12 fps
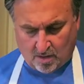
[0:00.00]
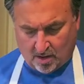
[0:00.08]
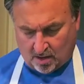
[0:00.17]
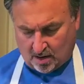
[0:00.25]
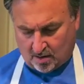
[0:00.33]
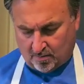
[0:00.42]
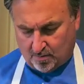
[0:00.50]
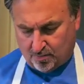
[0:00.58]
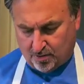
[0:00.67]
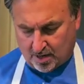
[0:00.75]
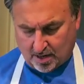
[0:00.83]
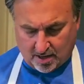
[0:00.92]
I'm going to
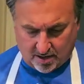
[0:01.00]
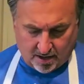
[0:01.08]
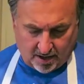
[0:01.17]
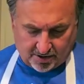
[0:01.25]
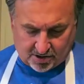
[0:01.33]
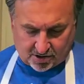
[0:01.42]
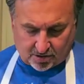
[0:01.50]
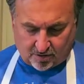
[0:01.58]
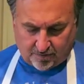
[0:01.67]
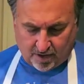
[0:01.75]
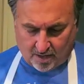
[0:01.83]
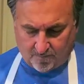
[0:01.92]
put on a nice
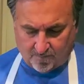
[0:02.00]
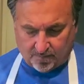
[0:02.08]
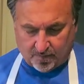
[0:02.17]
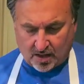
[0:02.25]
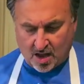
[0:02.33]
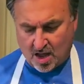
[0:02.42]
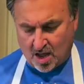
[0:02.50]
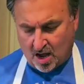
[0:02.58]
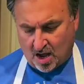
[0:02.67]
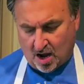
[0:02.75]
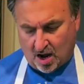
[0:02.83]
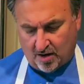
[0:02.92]
serving
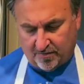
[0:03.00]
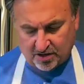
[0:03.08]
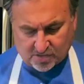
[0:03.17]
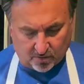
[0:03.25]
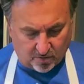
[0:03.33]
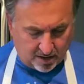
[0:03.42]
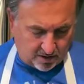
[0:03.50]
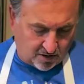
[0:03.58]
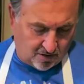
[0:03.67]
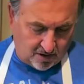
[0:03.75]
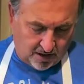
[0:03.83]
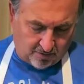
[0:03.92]
of this
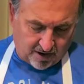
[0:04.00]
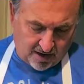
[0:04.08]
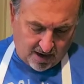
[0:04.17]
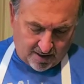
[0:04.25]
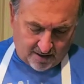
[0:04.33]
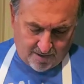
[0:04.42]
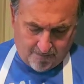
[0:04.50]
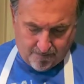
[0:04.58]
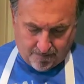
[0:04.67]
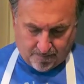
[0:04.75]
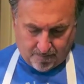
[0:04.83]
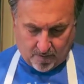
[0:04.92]
rigatoni rigata
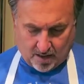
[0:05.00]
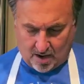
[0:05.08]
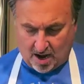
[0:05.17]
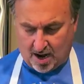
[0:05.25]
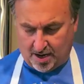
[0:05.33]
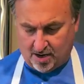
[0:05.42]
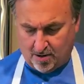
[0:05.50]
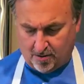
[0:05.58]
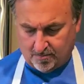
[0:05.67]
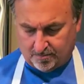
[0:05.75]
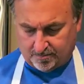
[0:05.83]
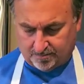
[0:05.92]
on
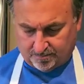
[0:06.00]
here.